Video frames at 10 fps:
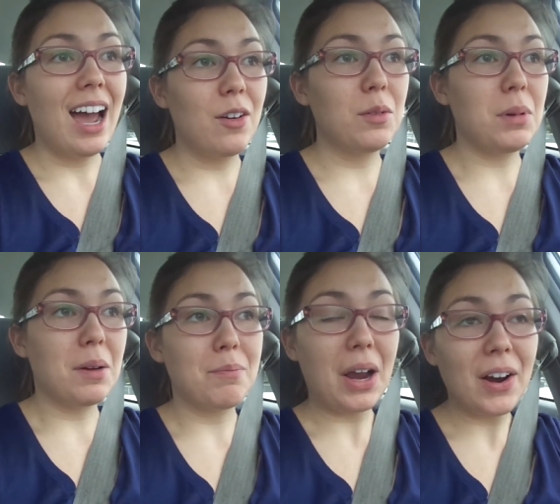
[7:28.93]
I would be
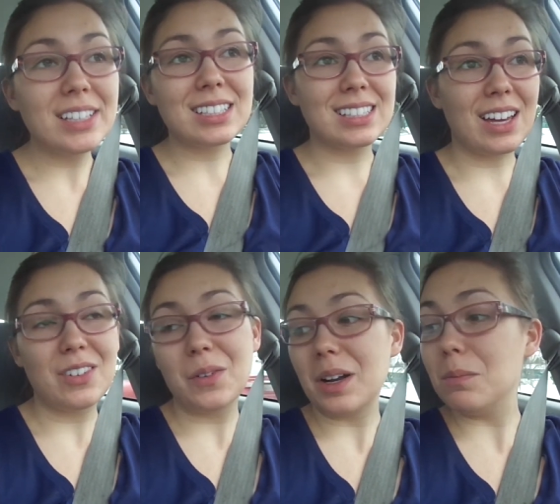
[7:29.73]
embarrassed because I
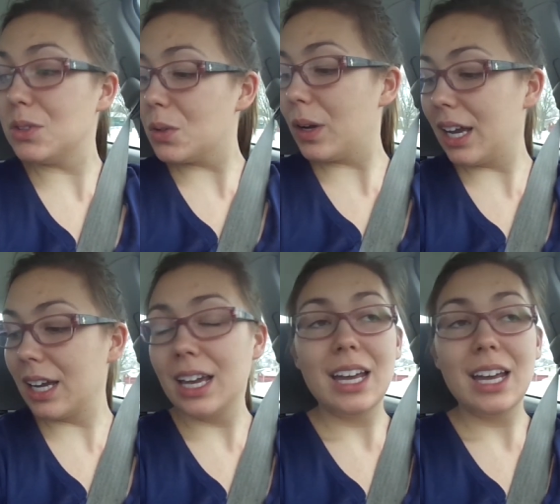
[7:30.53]
don't know what I'm doing.